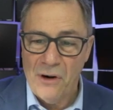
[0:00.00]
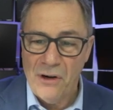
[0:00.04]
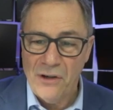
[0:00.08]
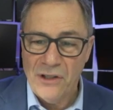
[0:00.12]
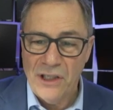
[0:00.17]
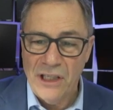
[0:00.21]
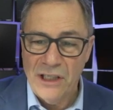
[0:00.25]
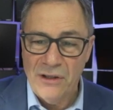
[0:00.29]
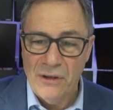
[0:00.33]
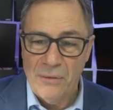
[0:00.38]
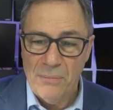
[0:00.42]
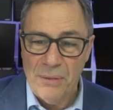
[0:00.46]

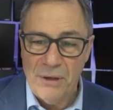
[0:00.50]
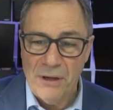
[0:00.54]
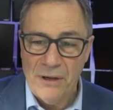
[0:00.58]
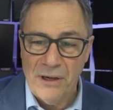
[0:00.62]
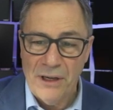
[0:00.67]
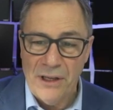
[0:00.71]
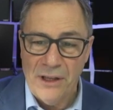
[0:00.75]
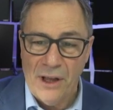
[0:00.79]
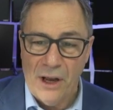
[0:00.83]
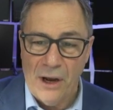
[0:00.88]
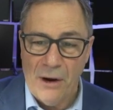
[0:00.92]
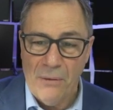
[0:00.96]
seasonal
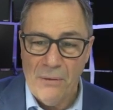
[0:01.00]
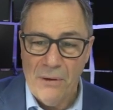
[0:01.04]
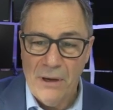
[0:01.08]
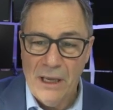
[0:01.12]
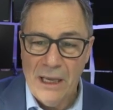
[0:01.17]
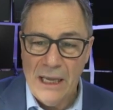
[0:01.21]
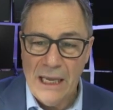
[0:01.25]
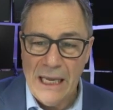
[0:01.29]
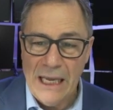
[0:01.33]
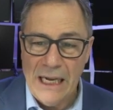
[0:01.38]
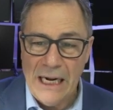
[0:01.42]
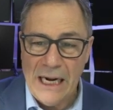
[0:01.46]
period, though,
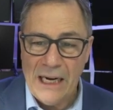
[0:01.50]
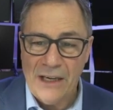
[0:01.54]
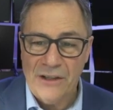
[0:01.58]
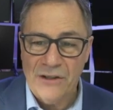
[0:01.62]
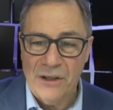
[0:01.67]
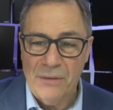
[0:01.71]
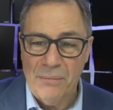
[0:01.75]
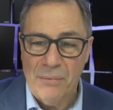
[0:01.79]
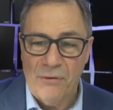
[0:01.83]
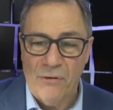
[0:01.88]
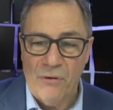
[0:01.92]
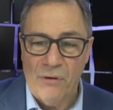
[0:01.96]
it
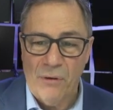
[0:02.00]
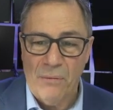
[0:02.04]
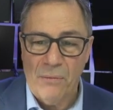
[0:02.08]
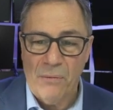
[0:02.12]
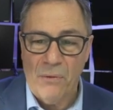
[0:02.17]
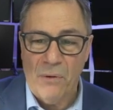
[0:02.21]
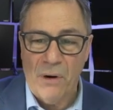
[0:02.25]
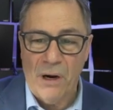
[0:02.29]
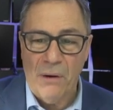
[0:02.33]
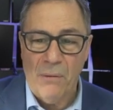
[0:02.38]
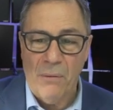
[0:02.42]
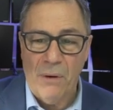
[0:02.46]
actually performed
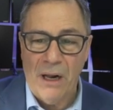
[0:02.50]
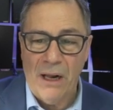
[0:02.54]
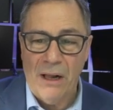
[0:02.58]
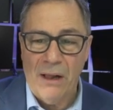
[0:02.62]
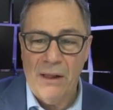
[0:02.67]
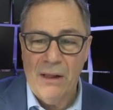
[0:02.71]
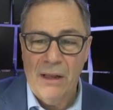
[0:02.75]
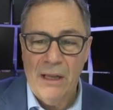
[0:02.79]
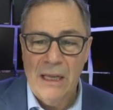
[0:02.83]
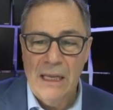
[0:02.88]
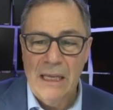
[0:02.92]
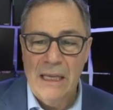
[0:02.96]
quite
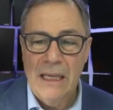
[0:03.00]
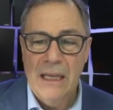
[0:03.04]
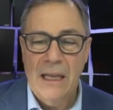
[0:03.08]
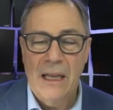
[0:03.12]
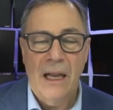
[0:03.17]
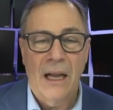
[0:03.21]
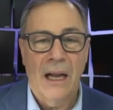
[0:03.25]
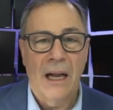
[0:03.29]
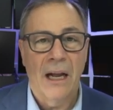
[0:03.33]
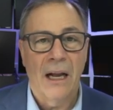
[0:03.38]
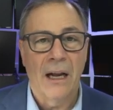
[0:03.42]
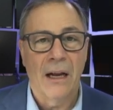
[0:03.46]
well
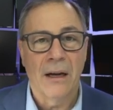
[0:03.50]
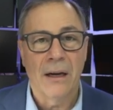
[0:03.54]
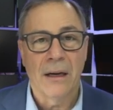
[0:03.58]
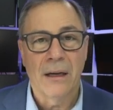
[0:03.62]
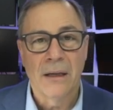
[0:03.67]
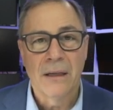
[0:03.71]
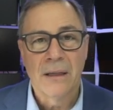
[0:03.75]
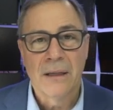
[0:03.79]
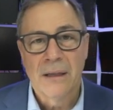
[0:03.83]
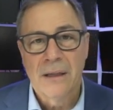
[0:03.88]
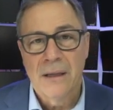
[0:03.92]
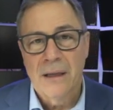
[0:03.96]

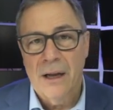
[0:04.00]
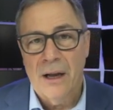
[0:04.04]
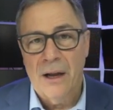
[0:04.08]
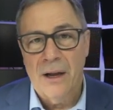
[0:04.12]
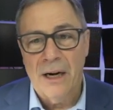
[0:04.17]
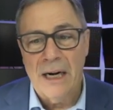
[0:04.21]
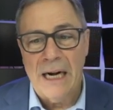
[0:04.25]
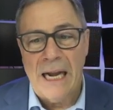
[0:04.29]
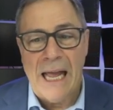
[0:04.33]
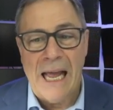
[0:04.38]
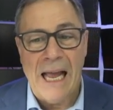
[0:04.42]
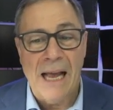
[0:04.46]
on
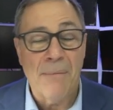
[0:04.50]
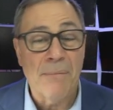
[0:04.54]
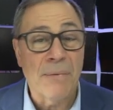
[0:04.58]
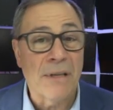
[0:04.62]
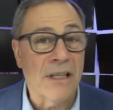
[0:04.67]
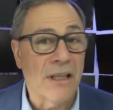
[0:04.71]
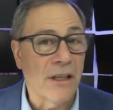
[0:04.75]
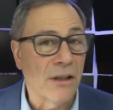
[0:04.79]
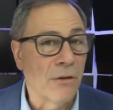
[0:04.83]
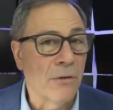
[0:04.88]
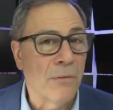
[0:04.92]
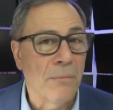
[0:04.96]
an
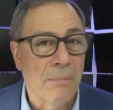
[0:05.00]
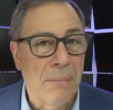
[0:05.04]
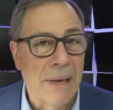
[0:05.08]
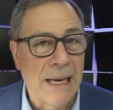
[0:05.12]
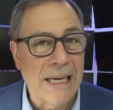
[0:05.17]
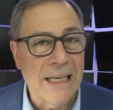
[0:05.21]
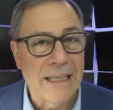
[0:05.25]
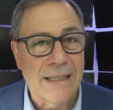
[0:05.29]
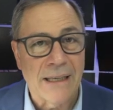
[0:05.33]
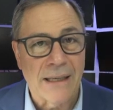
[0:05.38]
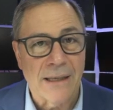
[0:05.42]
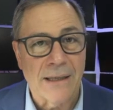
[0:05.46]
absolute
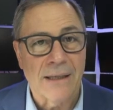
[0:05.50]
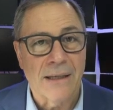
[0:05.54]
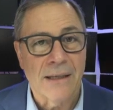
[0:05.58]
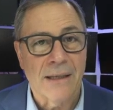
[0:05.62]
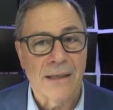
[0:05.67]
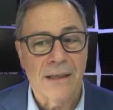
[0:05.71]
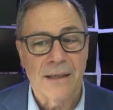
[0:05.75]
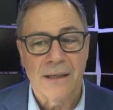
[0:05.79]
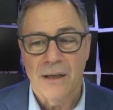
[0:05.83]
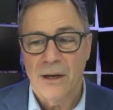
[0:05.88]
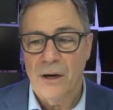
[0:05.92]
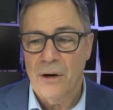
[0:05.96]
basis.
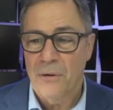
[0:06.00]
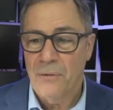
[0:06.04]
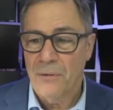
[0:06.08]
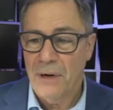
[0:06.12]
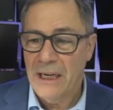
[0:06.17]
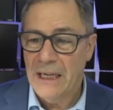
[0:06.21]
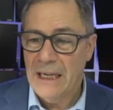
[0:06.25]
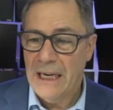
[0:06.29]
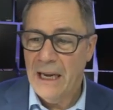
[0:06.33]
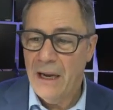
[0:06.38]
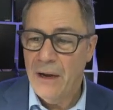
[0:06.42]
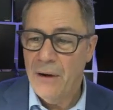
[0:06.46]
So
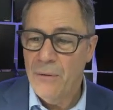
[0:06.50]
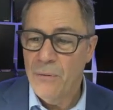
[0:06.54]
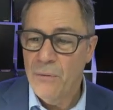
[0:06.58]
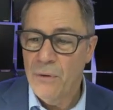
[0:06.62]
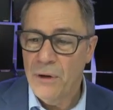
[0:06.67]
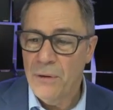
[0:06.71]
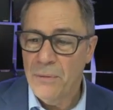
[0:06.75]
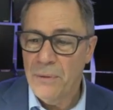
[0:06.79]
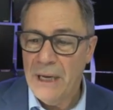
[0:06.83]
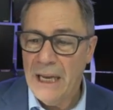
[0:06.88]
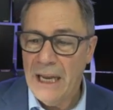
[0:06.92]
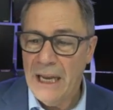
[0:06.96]
right now, what
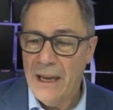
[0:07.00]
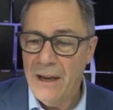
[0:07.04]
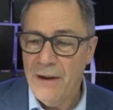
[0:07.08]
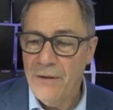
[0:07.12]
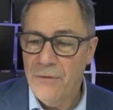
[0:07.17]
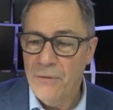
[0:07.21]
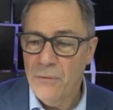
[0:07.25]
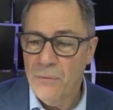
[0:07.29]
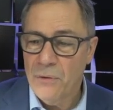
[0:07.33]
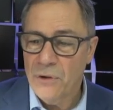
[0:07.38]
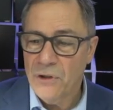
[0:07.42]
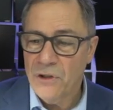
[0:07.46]
do we
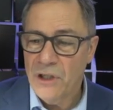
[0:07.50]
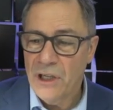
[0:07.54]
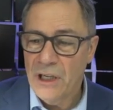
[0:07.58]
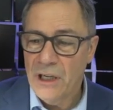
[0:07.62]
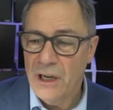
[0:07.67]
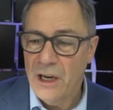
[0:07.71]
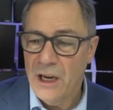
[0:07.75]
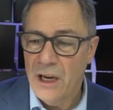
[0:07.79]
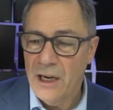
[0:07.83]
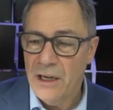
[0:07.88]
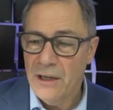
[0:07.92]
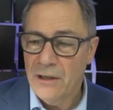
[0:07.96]
have? We're seeing
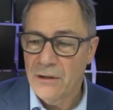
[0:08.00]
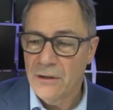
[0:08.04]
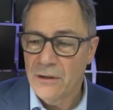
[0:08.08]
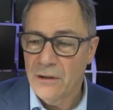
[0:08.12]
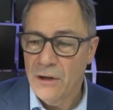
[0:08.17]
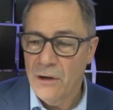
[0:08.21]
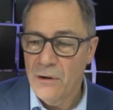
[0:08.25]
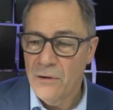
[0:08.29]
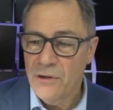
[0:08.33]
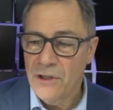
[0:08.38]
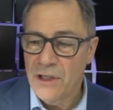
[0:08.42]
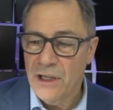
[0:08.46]
higher
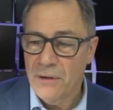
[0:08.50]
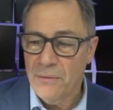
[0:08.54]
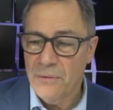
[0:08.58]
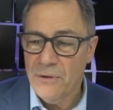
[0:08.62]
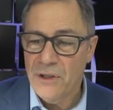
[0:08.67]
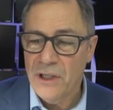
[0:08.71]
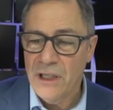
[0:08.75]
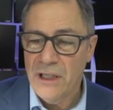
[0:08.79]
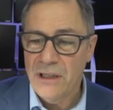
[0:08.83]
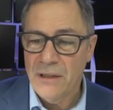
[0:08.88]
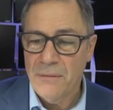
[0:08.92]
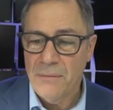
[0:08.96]
lows here. We're
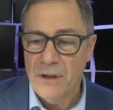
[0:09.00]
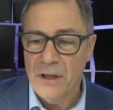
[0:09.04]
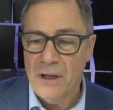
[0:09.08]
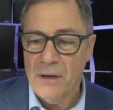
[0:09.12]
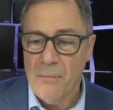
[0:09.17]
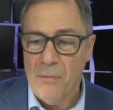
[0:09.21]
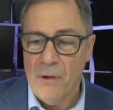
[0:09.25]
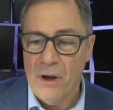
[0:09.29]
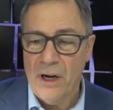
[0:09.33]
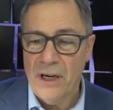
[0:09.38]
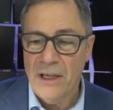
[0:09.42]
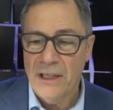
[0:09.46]
seeing some of the
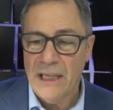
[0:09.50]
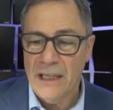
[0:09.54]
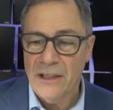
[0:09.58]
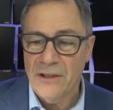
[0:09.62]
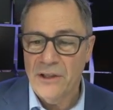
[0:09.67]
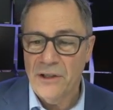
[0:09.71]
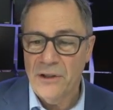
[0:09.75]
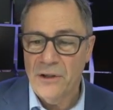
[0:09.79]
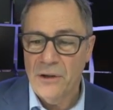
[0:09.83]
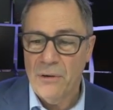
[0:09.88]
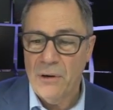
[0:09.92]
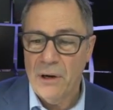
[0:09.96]
commodities
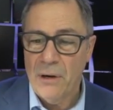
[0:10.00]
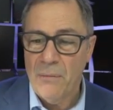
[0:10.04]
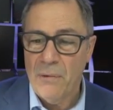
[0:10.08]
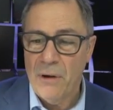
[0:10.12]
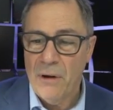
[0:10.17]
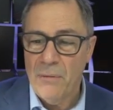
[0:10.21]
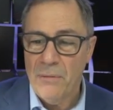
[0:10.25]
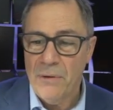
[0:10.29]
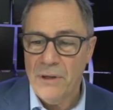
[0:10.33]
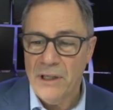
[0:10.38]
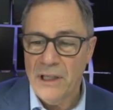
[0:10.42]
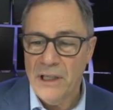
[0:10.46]
actually do quite
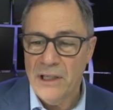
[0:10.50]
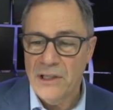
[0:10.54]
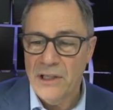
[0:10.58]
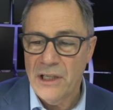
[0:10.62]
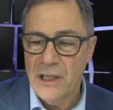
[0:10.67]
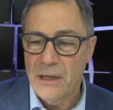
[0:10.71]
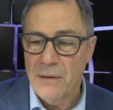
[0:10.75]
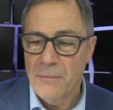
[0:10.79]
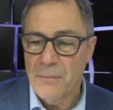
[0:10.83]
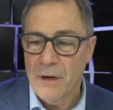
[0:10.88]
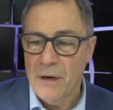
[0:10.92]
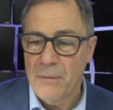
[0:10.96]
well. We did
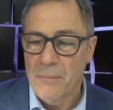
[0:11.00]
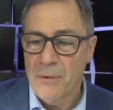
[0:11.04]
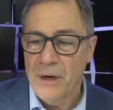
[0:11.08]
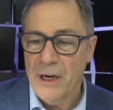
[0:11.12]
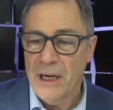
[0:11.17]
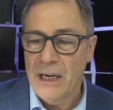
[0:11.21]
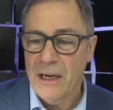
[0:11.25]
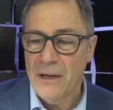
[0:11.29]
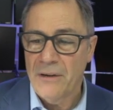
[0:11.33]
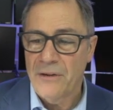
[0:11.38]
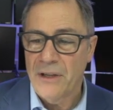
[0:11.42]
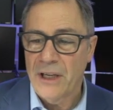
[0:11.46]
see a
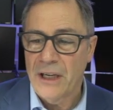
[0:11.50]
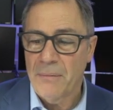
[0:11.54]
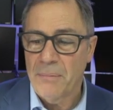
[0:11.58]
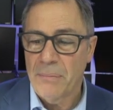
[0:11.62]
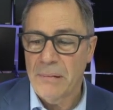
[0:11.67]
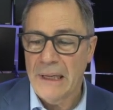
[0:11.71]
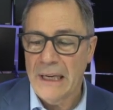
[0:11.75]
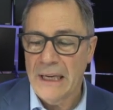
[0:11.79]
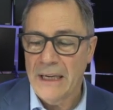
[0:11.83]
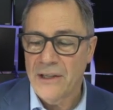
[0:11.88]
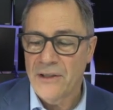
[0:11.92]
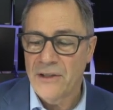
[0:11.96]
breakout take
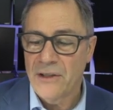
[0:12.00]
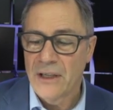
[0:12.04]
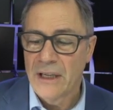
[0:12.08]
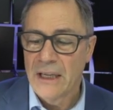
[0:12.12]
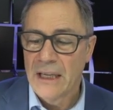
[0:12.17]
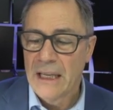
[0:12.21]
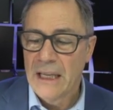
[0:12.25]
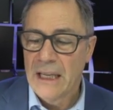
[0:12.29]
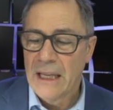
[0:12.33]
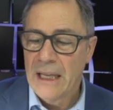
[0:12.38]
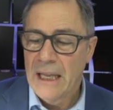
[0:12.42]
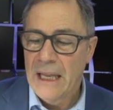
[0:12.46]
place,
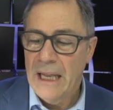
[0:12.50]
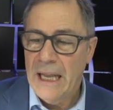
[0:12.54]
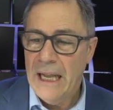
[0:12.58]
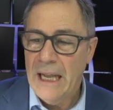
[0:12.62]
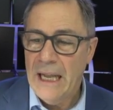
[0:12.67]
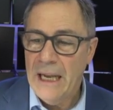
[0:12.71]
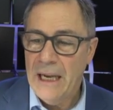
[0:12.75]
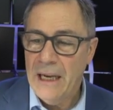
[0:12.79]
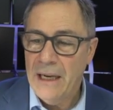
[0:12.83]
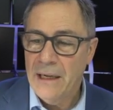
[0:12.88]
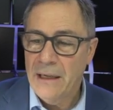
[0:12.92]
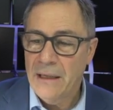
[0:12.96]

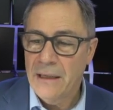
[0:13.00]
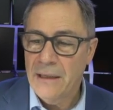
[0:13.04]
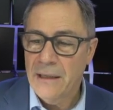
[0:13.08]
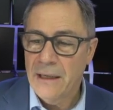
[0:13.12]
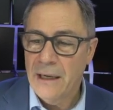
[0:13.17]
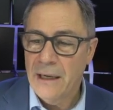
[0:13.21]
and